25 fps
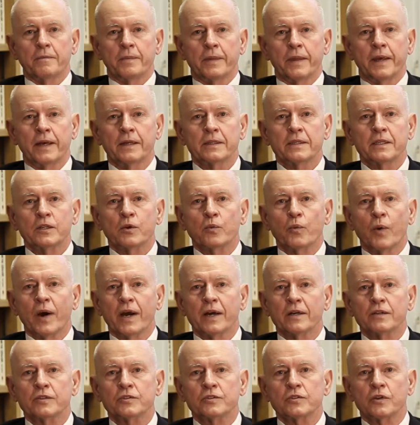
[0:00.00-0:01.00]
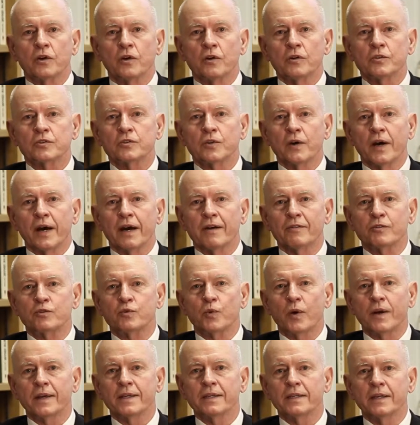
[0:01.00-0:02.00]
England and Wales also have
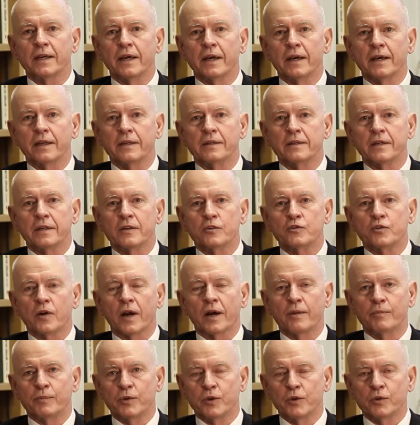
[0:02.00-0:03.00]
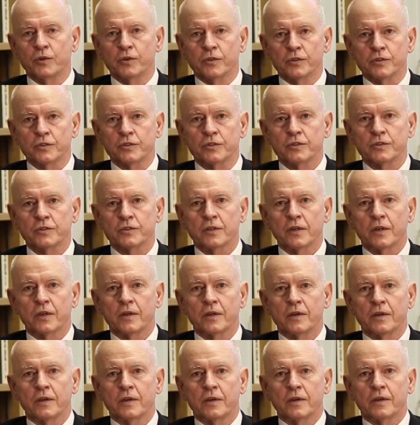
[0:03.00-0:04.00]
28 tribunals.
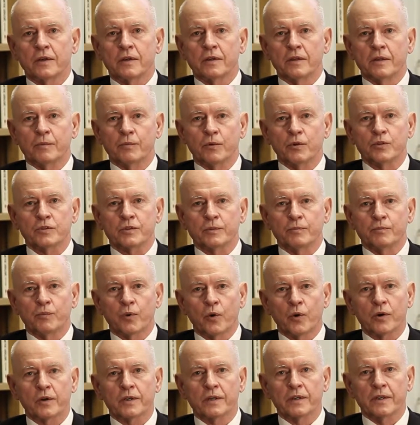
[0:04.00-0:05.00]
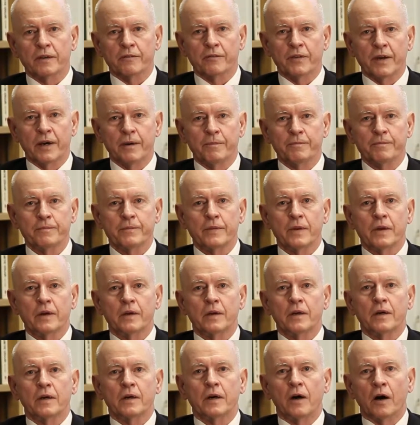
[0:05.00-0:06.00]
The most important of them
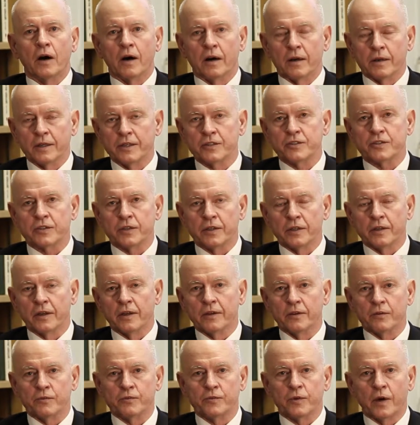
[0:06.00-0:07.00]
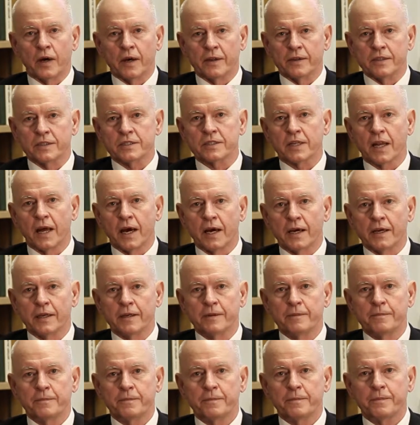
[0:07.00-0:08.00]
are listed on the
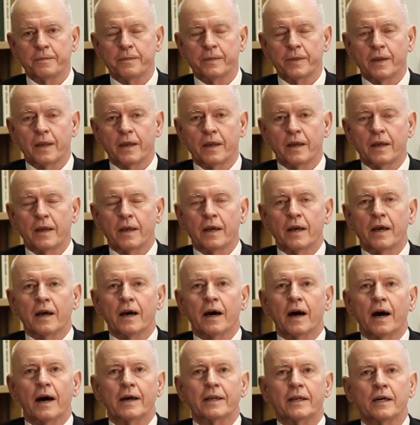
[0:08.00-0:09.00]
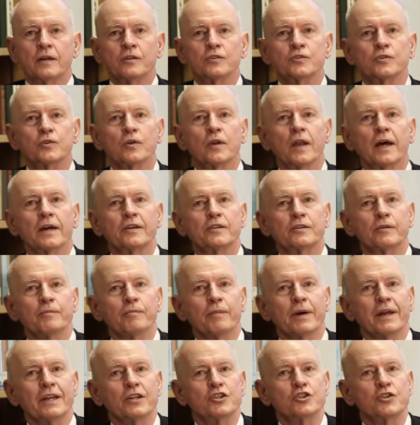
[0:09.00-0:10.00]
slide. I'd also like to
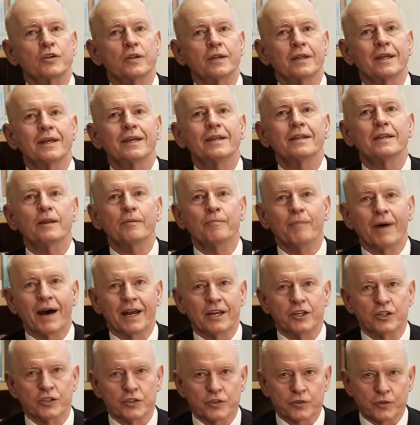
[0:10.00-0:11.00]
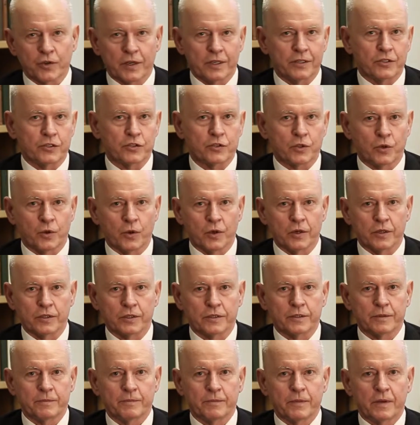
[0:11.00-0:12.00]
mention the Magistrates'
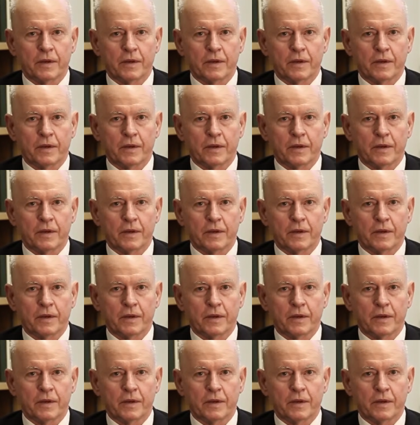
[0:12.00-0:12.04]
Court.